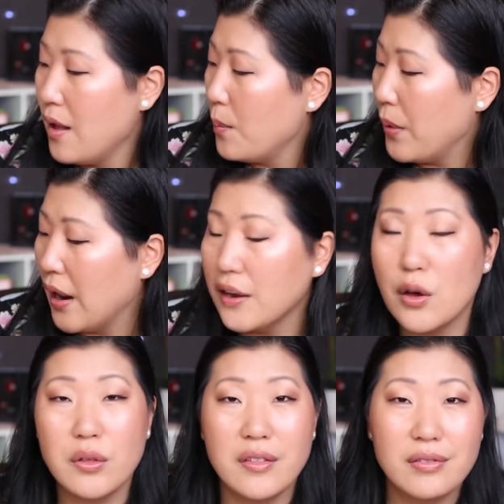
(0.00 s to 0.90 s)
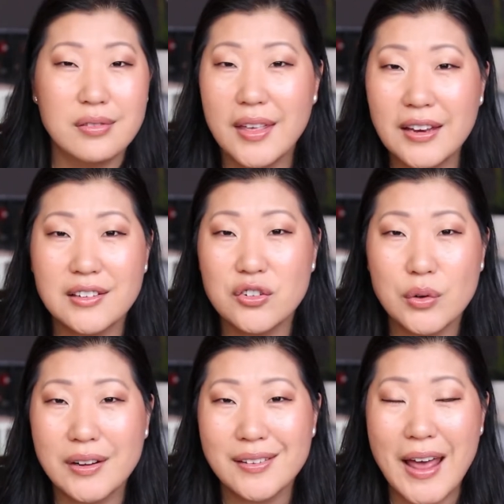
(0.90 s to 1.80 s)
but I know that they do
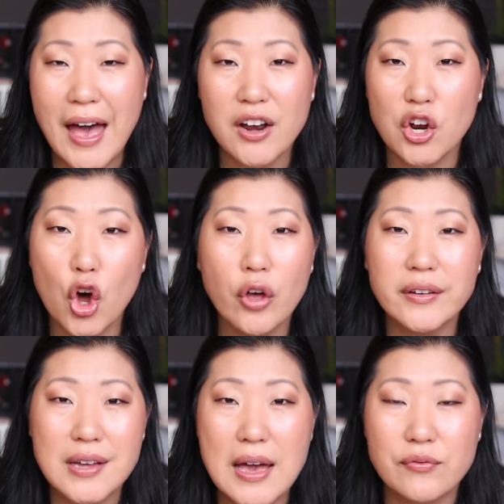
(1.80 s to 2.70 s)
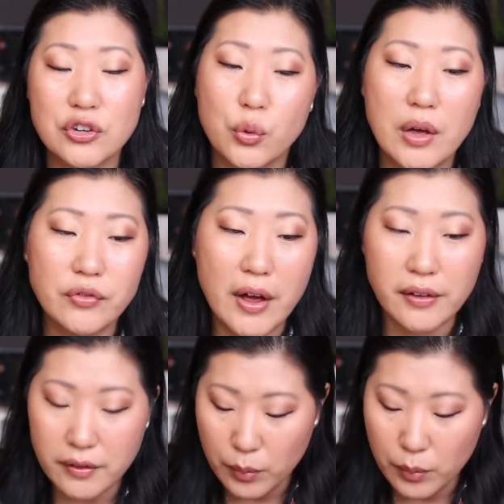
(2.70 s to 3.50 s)
it as an add-on all the time for $12.